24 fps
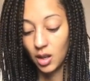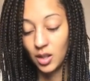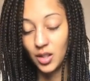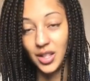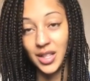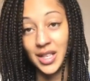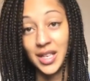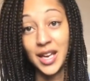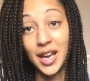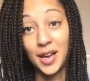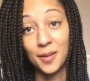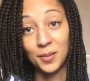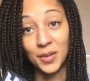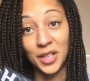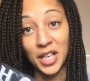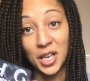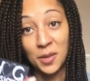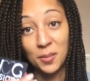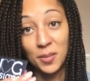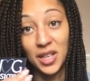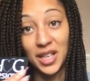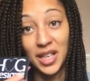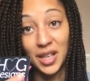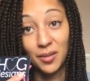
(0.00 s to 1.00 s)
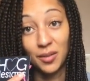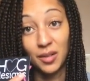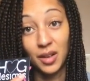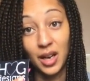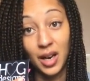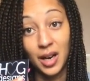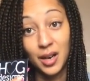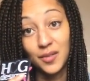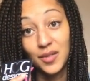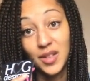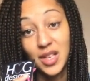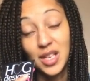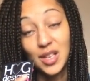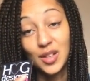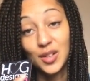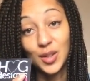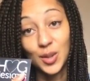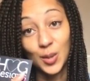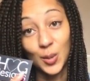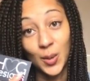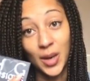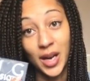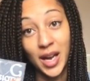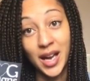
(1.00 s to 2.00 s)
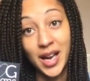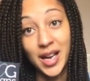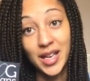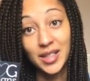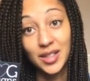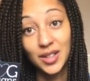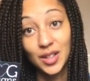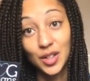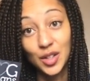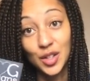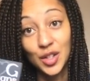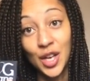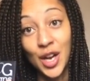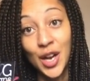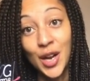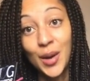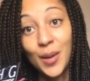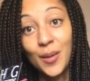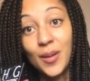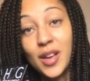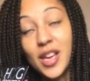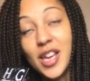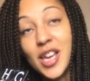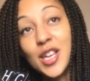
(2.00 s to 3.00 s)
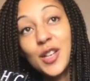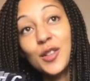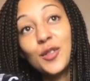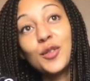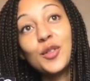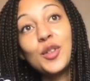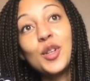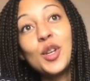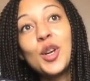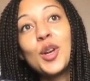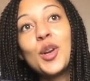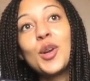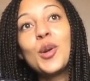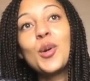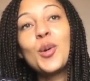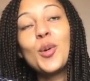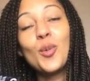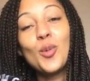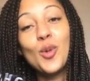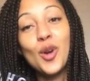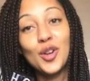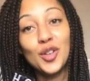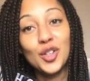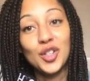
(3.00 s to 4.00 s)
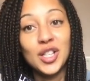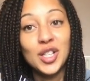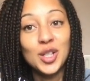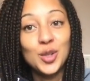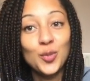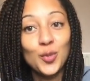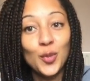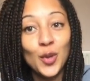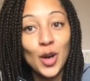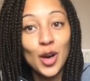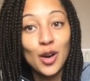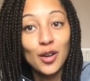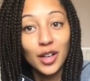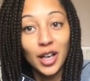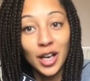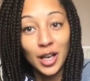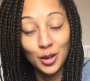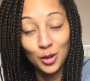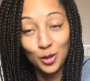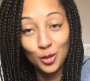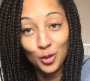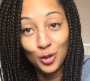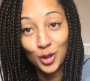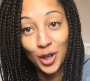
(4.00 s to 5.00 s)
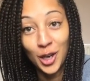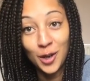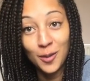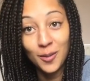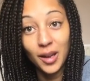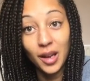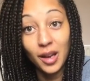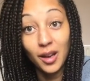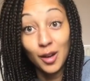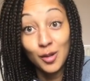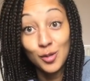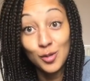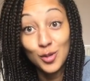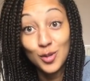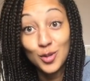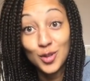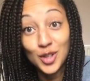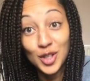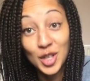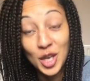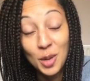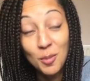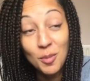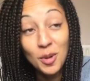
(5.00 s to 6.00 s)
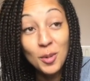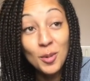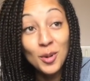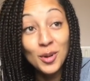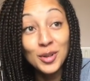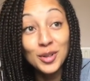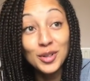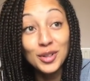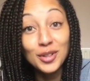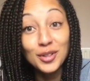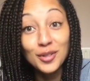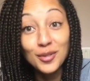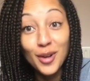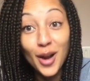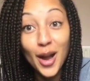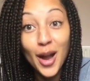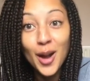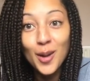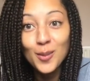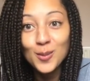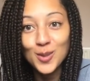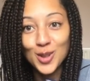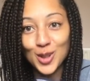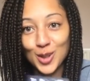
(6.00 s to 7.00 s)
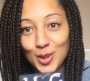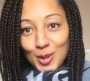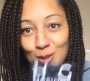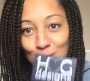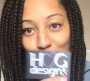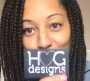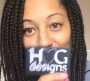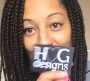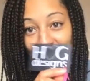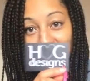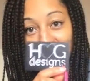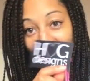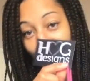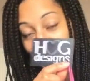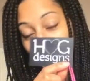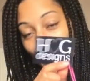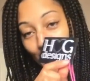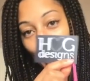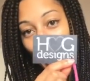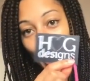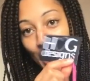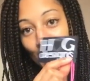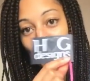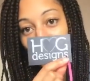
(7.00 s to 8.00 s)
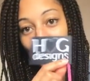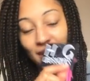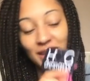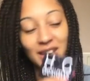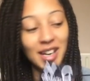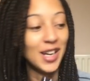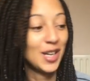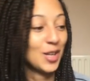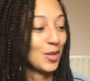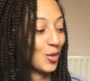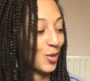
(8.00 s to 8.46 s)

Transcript: So yeah, I'm going to be giving out these squares. So if you watch this vlog and you're going and you see me wandering around, come say hello and get